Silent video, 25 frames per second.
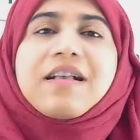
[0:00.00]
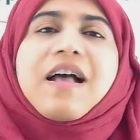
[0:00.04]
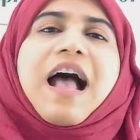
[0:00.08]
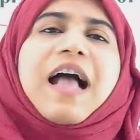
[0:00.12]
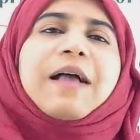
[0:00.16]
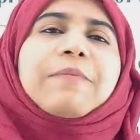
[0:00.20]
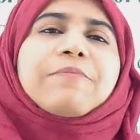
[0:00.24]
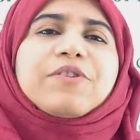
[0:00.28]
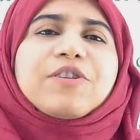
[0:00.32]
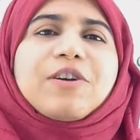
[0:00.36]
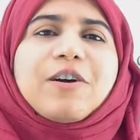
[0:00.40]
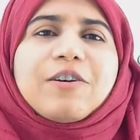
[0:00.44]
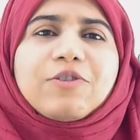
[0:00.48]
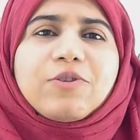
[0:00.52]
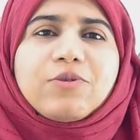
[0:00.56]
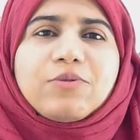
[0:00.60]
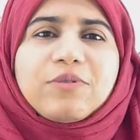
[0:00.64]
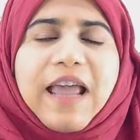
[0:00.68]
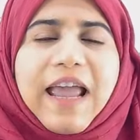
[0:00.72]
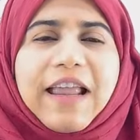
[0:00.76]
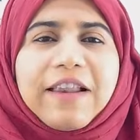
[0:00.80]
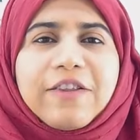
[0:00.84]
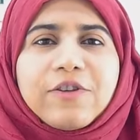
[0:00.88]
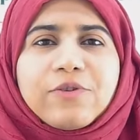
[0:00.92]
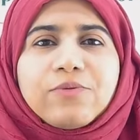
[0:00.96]
I'm here to
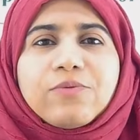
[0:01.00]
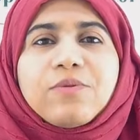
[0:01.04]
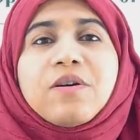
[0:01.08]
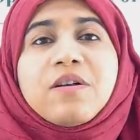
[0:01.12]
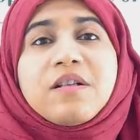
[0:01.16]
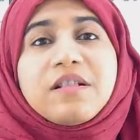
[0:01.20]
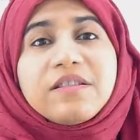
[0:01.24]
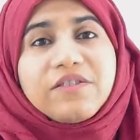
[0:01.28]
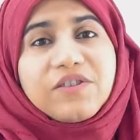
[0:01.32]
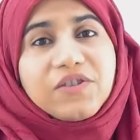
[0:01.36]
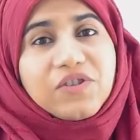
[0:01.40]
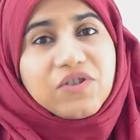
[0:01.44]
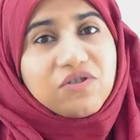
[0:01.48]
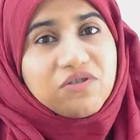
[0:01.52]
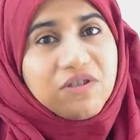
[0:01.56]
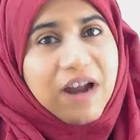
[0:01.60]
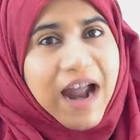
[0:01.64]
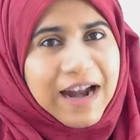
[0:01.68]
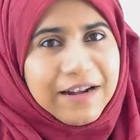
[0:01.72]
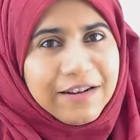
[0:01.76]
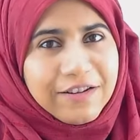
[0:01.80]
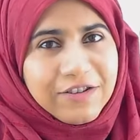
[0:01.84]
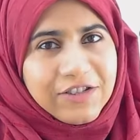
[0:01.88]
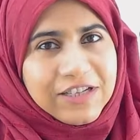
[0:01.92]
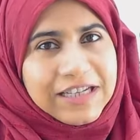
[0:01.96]
tell you the
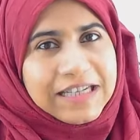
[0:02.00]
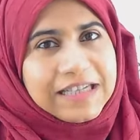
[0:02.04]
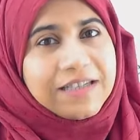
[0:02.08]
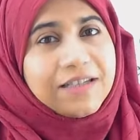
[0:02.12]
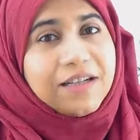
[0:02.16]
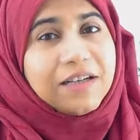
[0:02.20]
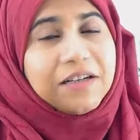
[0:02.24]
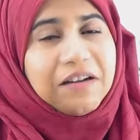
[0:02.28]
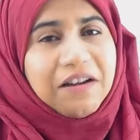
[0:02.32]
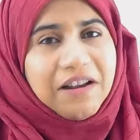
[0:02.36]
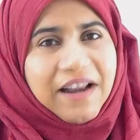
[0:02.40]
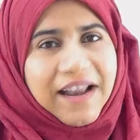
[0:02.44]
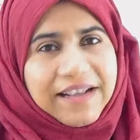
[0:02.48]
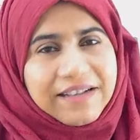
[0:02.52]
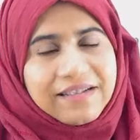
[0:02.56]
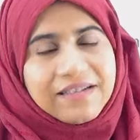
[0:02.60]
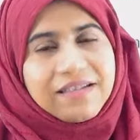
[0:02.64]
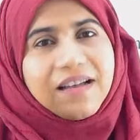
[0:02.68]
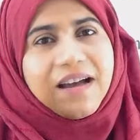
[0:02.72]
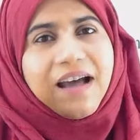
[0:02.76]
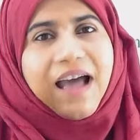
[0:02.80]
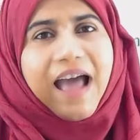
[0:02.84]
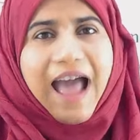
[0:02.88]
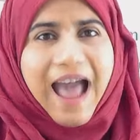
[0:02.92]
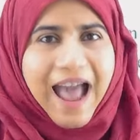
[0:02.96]
strategies, the tricks,
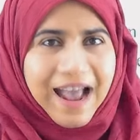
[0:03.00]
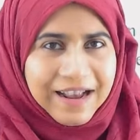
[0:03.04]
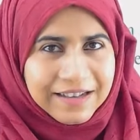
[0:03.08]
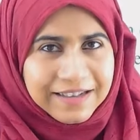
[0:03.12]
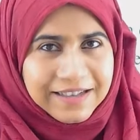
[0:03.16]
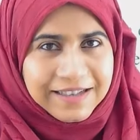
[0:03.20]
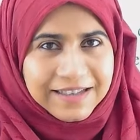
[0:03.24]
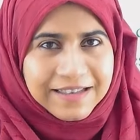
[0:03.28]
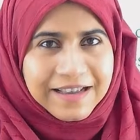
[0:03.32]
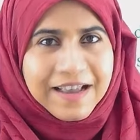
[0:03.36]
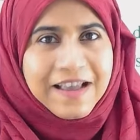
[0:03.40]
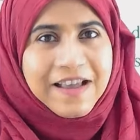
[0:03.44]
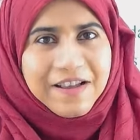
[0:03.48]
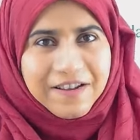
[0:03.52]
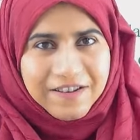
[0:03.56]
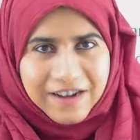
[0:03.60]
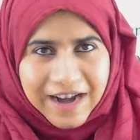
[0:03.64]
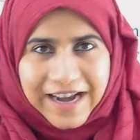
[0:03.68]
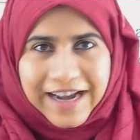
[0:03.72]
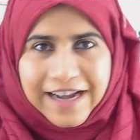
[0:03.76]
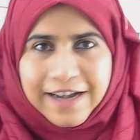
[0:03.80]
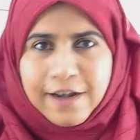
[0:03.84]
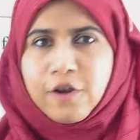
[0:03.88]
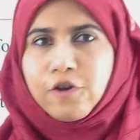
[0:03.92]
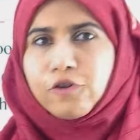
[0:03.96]
the hacks.
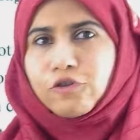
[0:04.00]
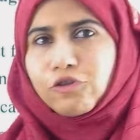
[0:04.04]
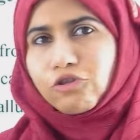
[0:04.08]
Right?